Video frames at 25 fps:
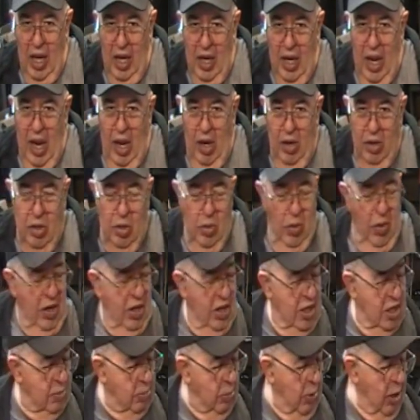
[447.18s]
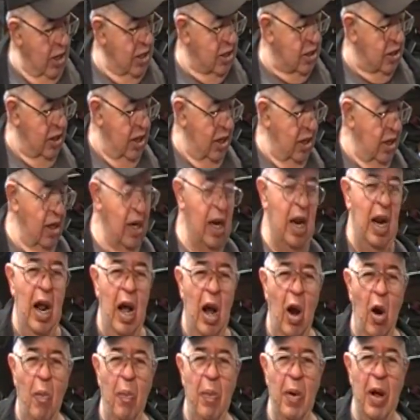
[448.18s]
Now, doing this bracelet, and I
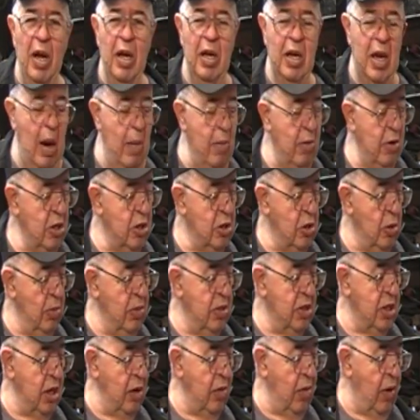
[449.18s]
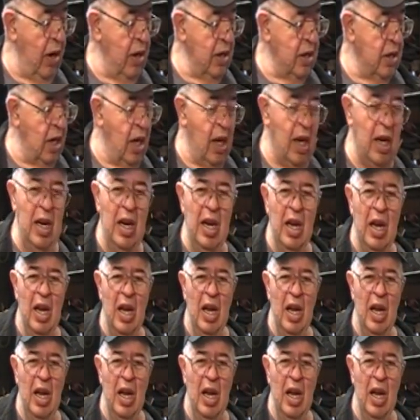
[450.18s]
hope my camera zooms in right today.